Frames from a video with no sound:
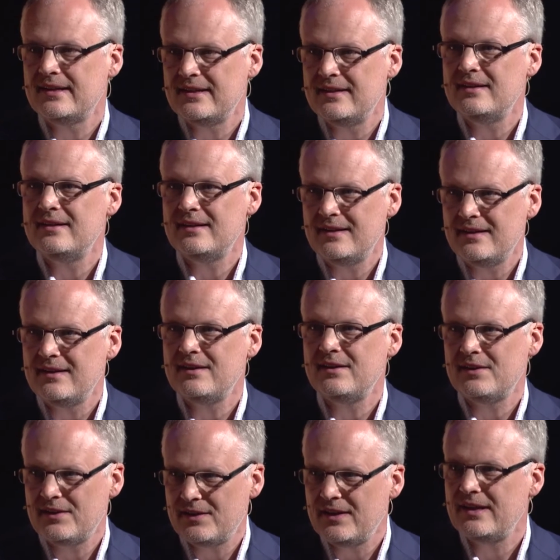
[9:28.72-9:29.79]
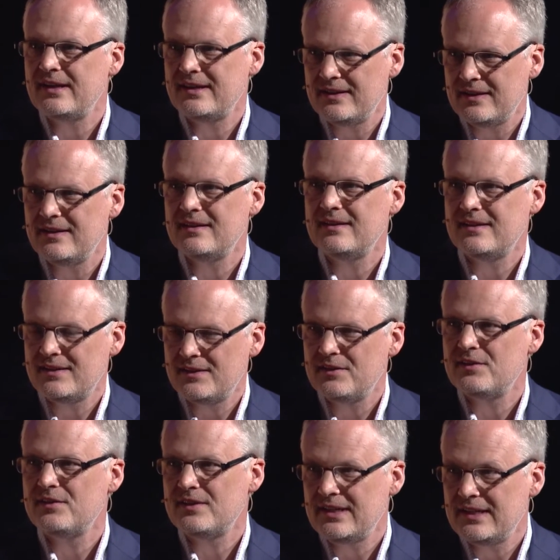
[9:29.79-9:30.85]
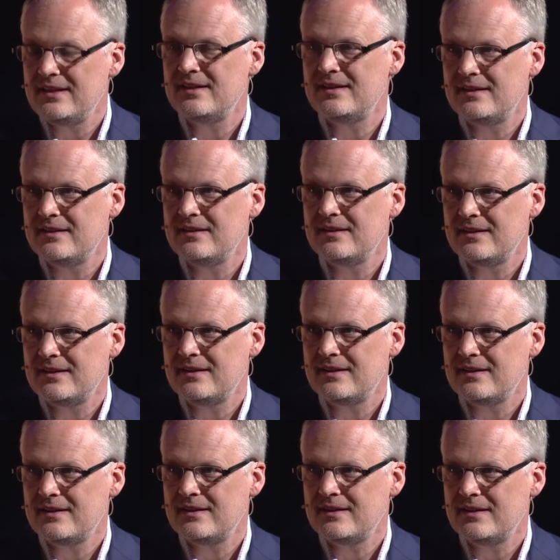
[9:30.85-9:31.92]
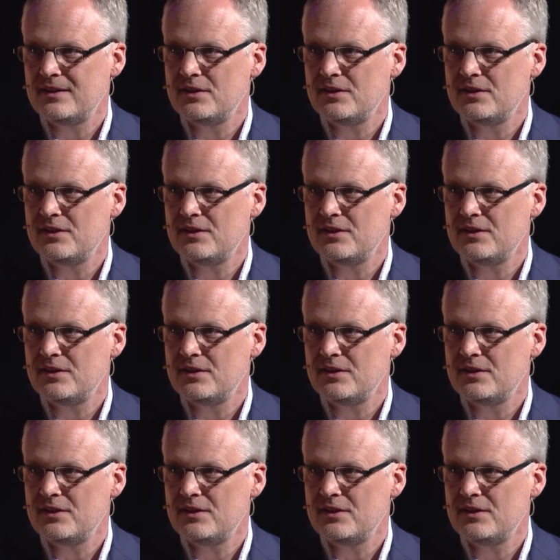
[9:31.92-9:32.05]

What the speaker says: the Hedera white paper, you talk about millions of nodes, people